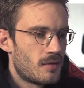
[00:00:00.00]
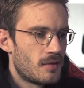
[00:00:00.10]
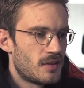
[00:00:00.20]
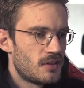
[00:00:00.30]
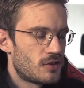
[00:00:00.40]

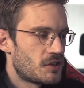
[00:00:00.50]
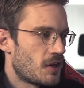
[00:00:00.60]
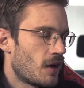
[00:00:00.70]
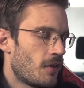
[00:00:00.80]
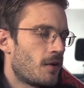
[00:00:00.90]
It's
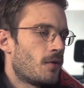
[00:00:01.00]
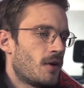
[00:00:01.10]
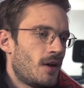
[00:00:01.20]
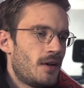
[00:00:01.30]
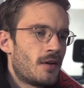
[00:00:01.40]
interesting how they
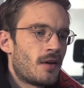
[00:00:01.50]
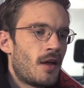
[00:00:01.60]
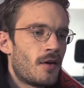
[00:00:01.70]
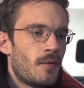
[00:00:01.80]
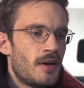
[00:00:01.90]
correlate in a
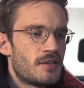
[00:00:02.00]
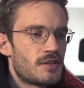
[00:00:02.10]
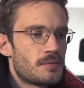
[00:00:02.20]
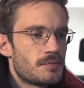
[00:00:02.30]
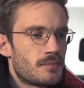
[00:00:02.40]
lot of
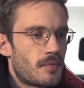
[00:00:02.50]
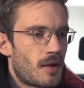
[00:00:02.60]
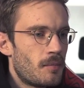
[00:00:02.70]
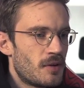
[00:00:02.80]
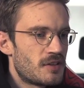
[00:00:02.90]
ways,
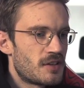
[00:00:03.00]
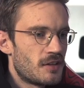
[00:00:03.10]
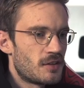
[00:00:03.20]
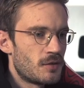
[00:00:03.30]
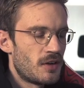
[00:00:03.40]
but
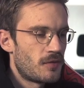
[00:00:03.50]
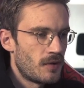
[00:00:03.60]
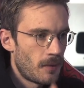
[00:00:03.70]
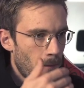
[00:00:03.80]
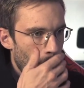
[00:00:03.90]
still so
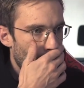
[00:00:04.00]
different.